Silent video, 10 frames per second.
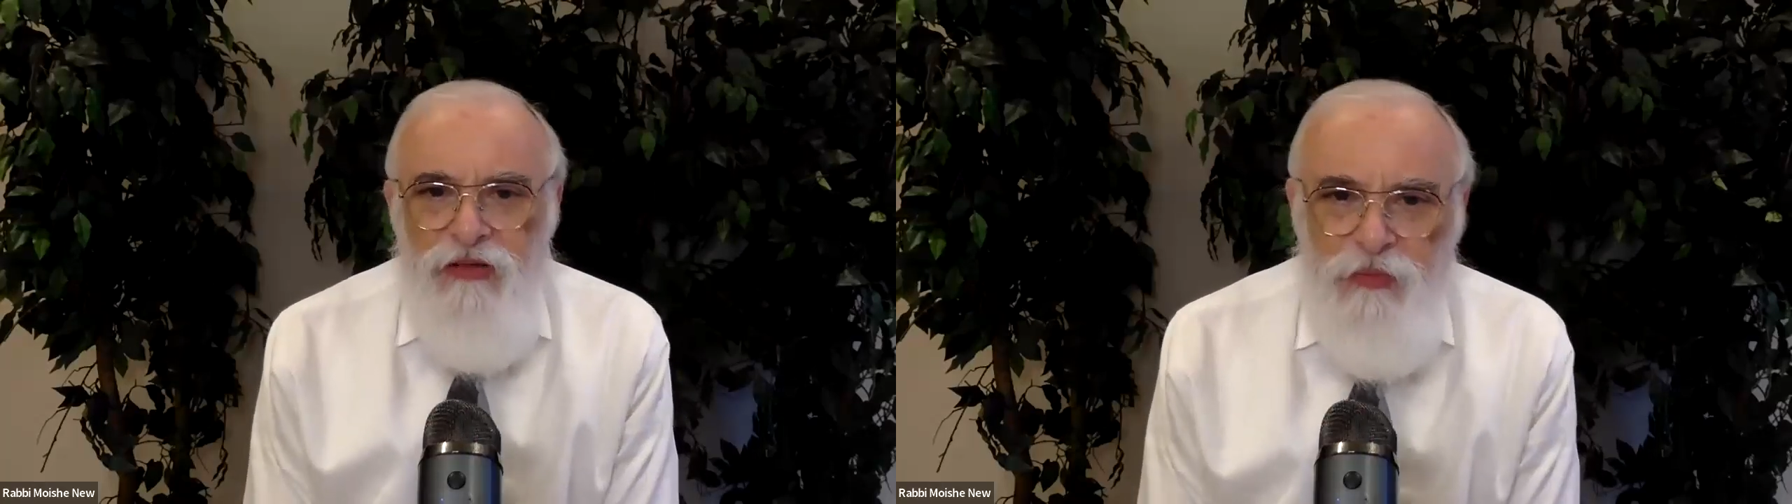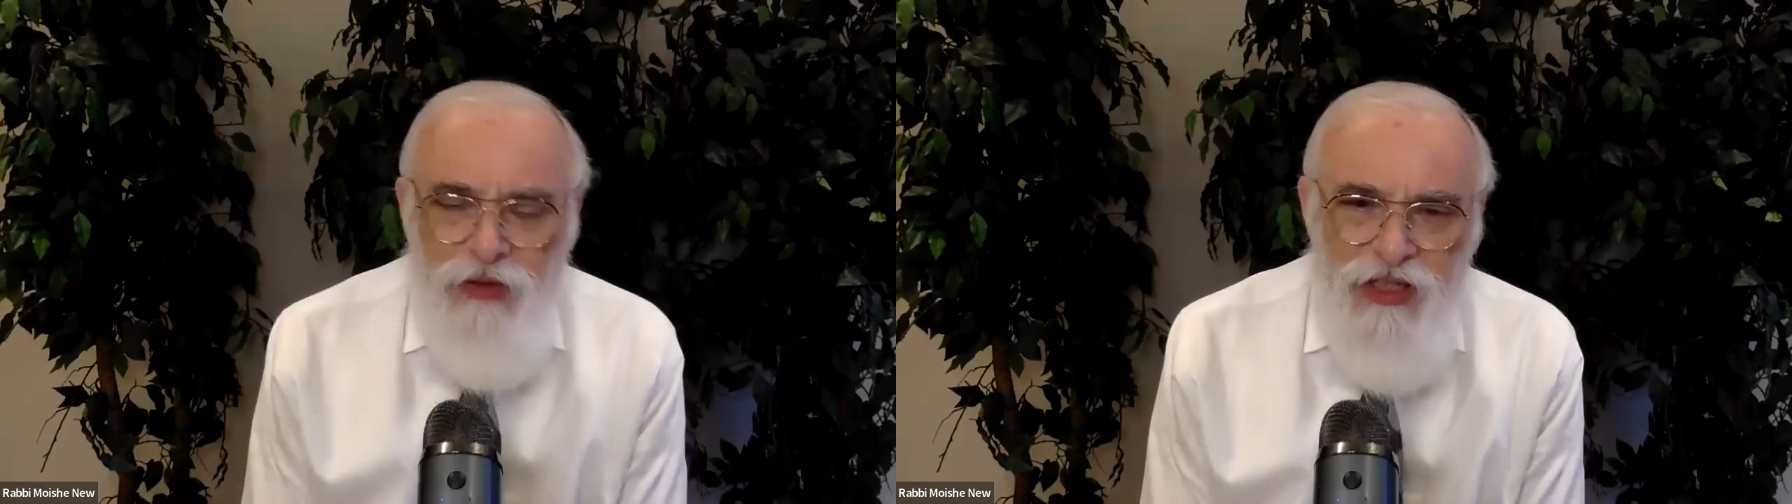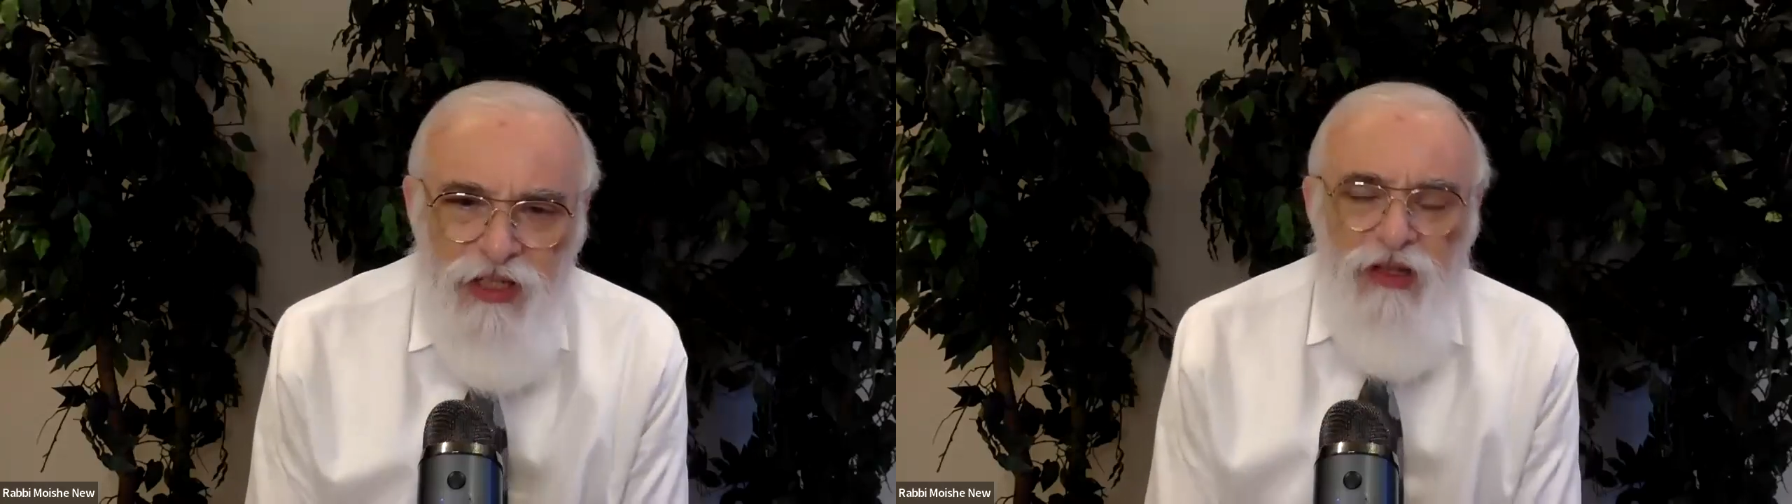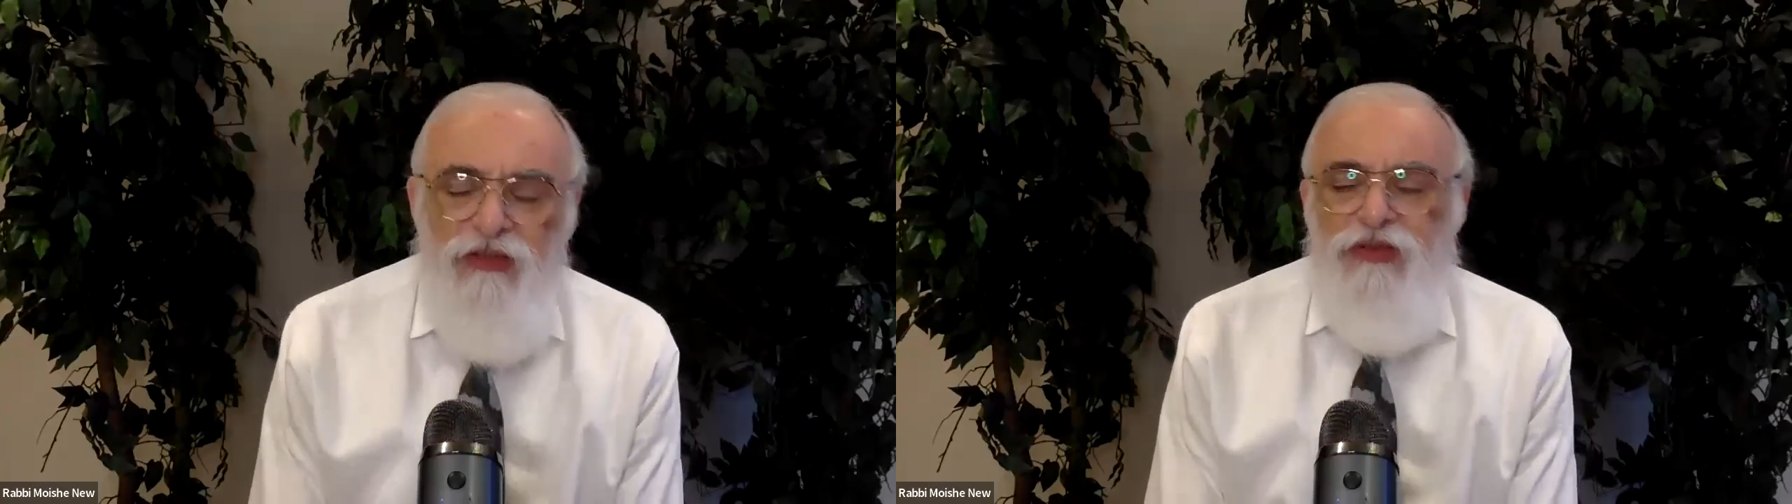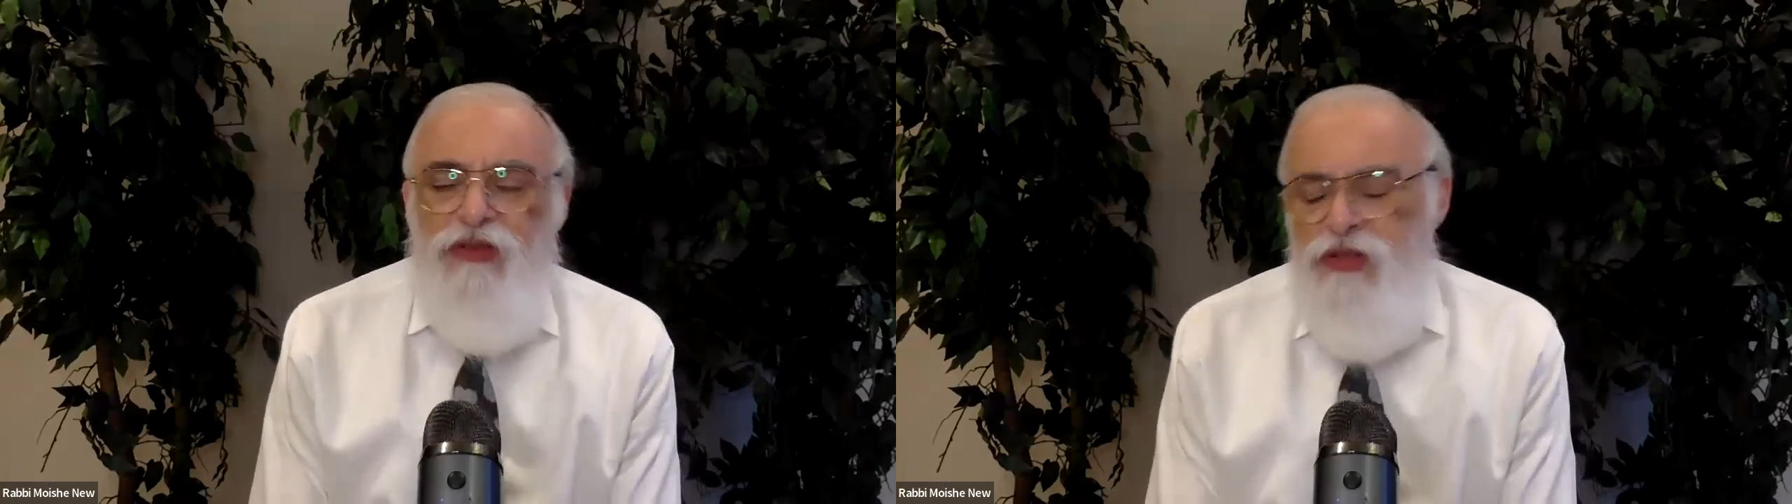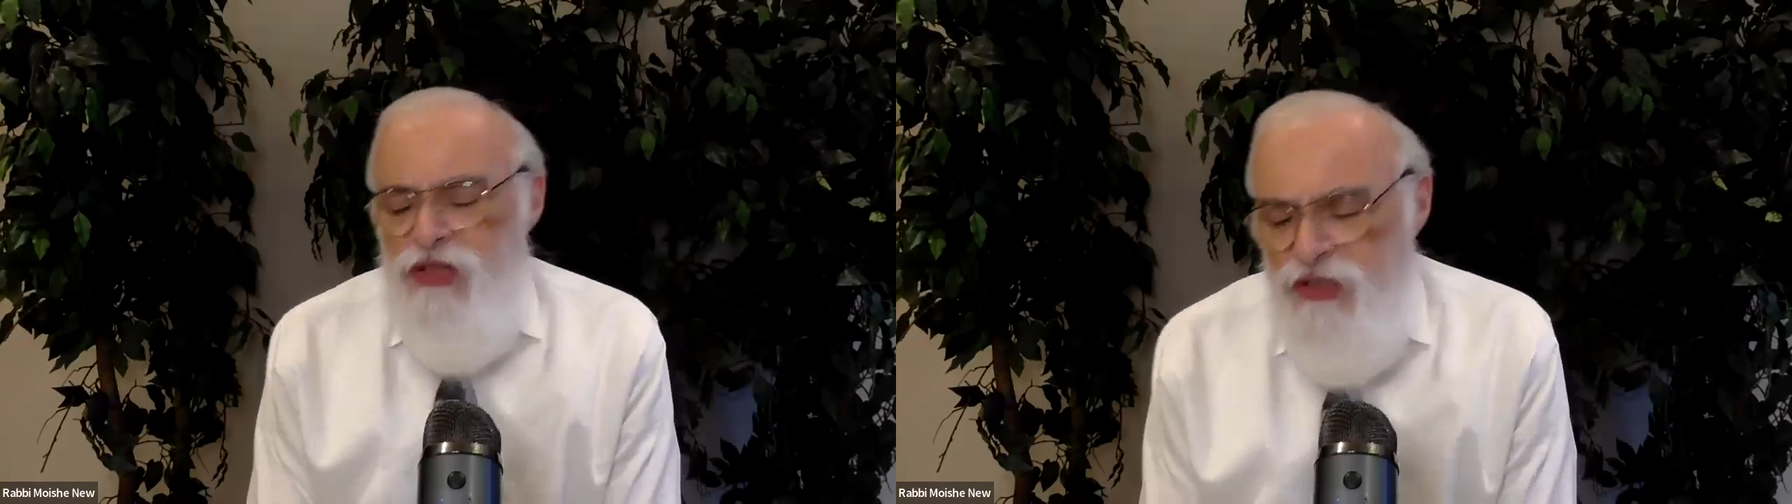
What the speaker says: the policeman, enforce the